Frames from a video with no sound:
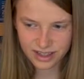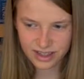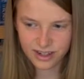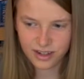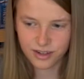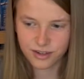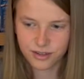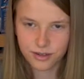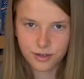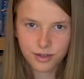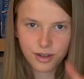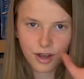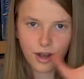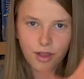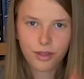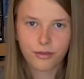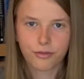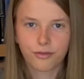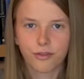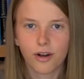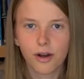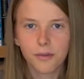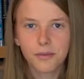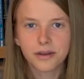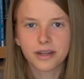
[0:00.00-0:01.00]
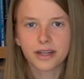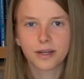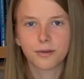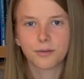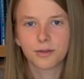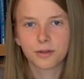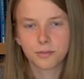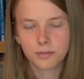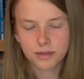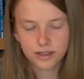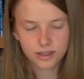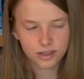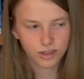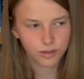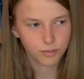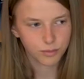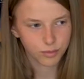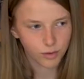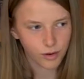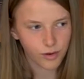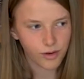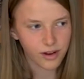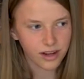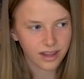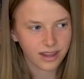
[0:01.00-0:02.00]
you know, doing all the formatting would be so
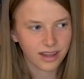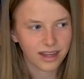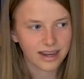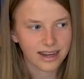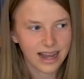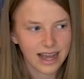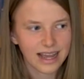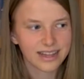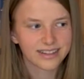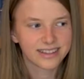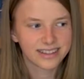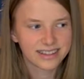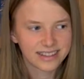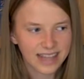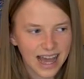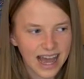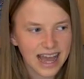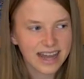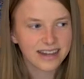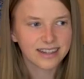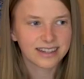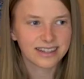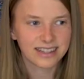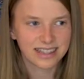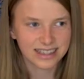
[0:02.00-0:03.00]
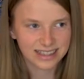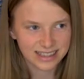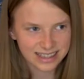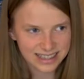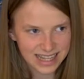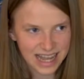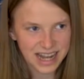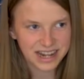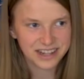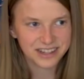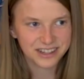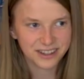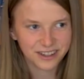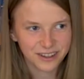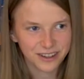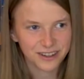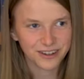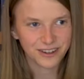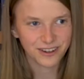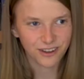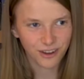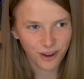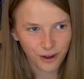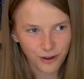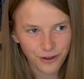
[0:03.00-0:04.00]
boring that I decided instead to
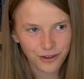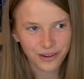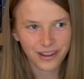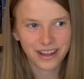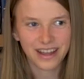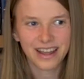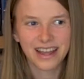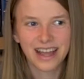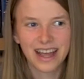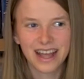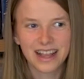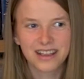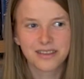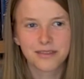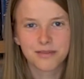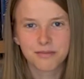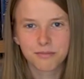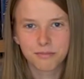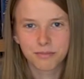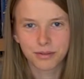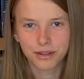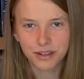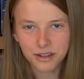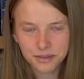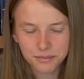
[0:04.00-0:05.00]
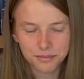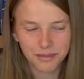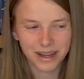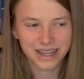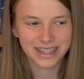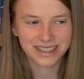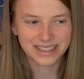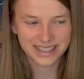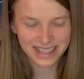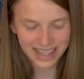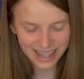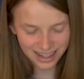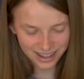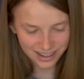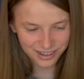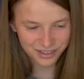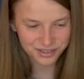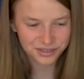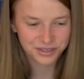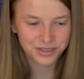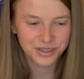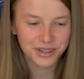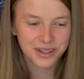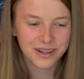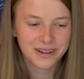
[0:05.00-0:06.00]
learn coding and build
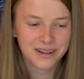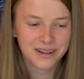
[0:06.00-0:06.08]
myself